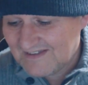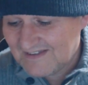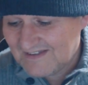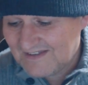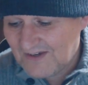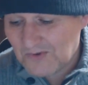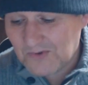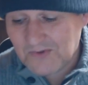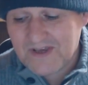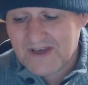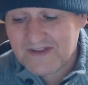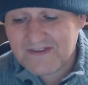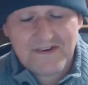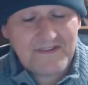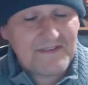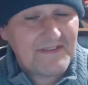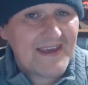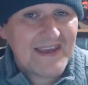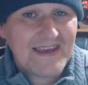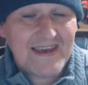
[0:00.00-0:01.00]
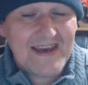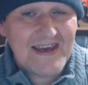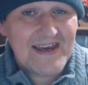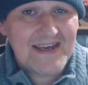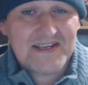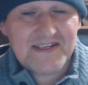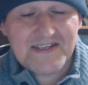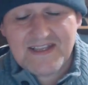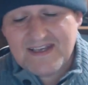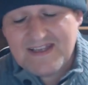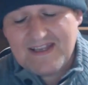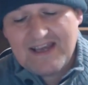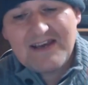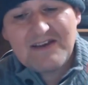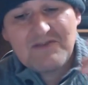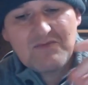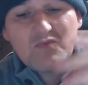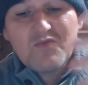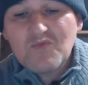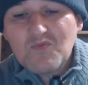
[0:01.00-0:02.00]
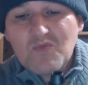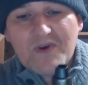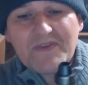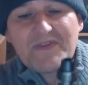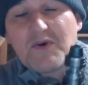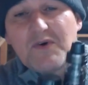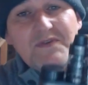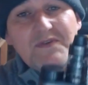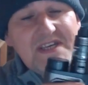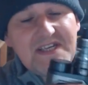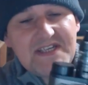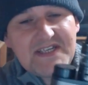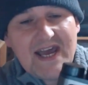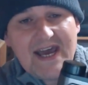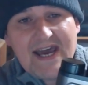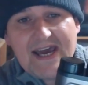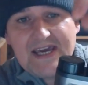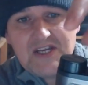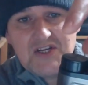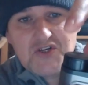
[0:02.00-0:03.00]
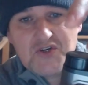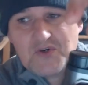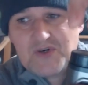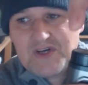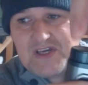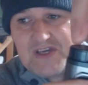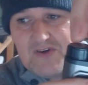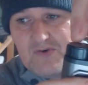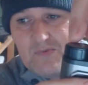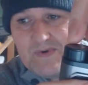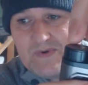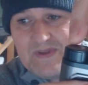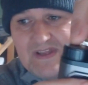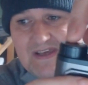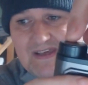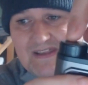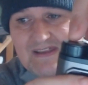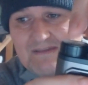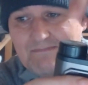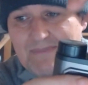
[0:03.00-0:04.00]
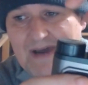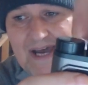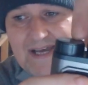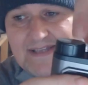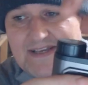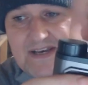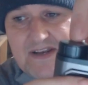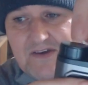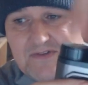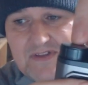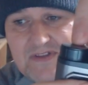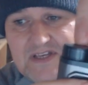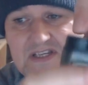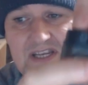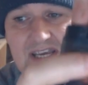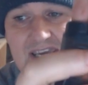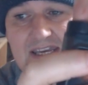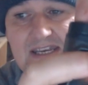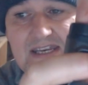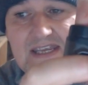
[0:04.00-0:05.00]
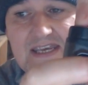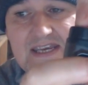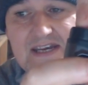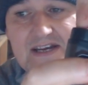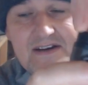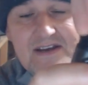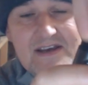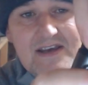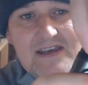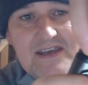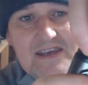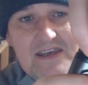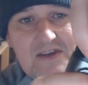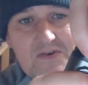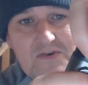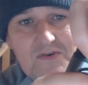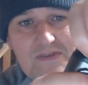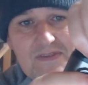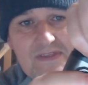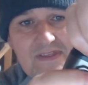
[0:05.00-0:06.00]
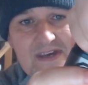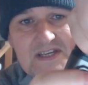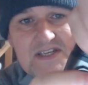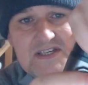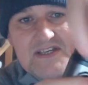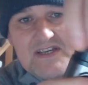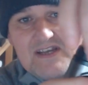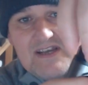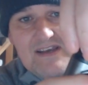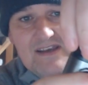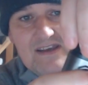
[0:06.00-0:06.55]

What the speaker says: only other thing is that with all these iJoy, you know, with the battery on the side here, you know, this,